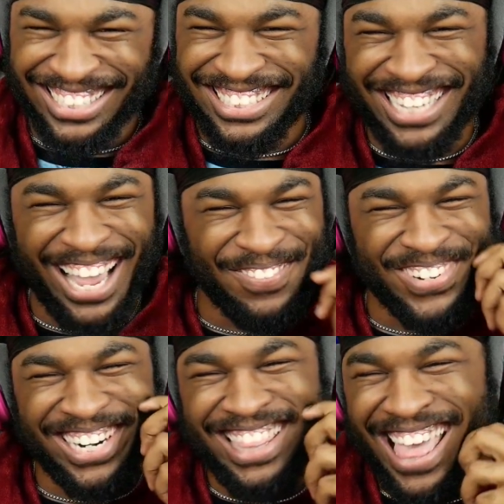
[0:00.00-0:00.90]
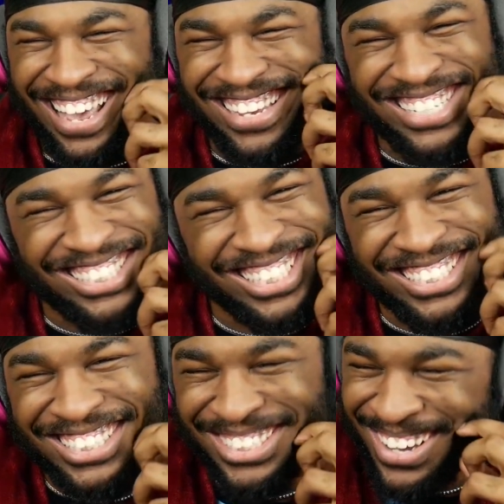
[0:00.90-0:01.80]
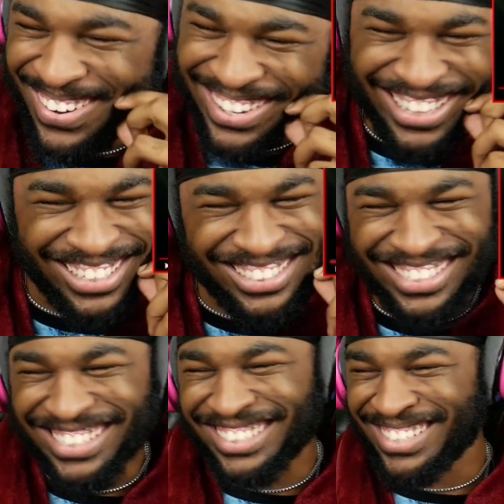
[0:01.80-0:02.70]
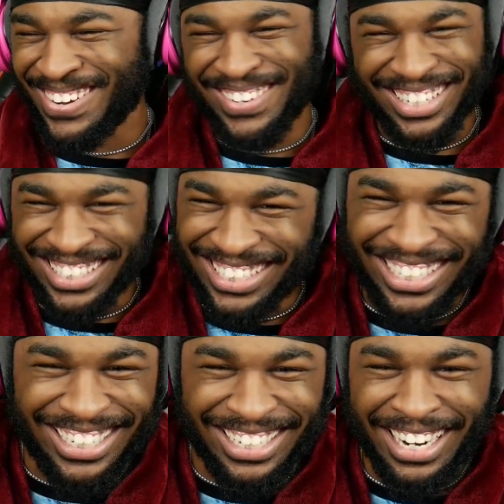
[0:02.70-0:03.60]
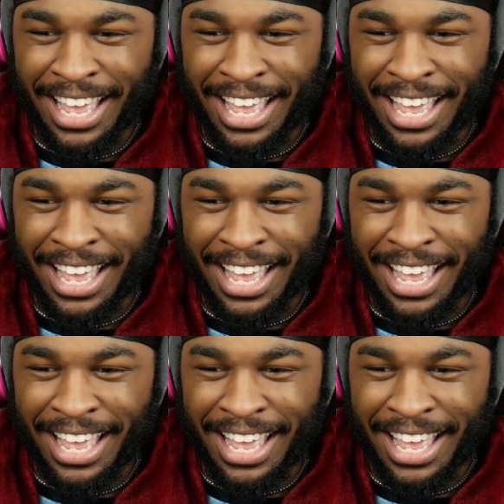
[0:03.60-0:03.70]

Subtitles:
the sniper! That was just so close, it's so clean!